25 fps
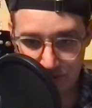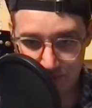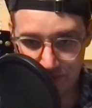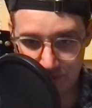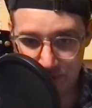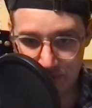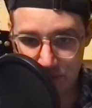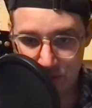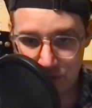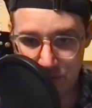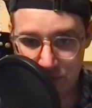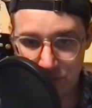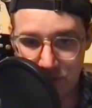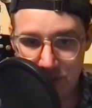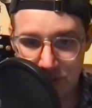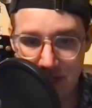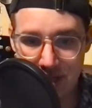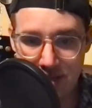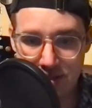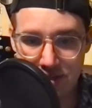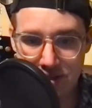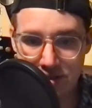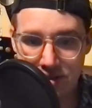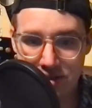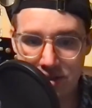which was
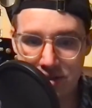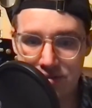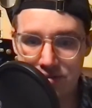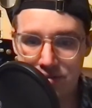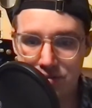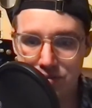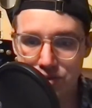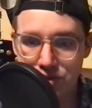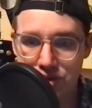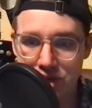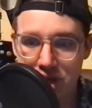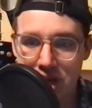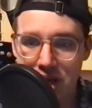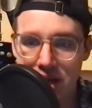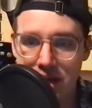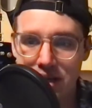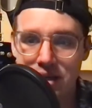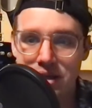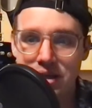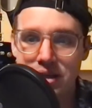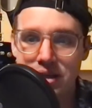nice to see from Shea.